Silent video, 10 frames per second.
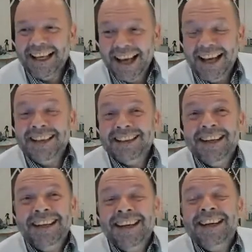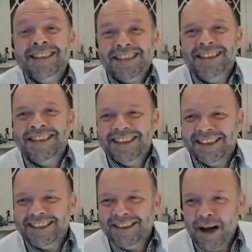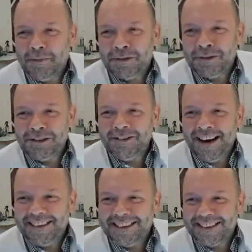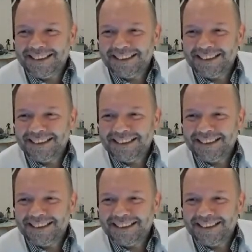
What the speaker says: And it is Indian, you're absolutely right.